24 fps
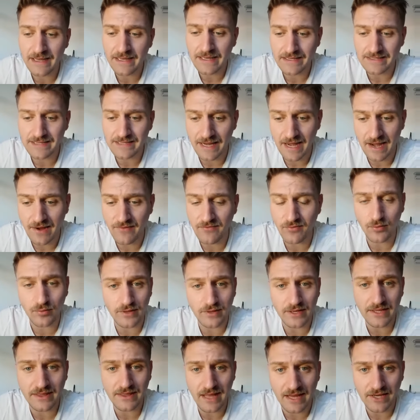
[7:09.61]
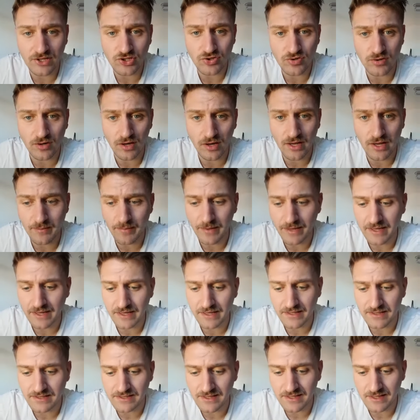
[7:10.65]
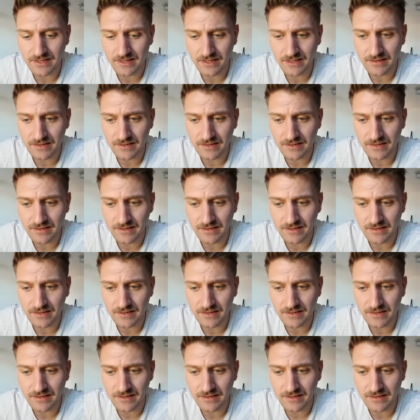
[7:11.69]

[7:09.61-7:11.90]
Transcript: is that everyone in that tribe is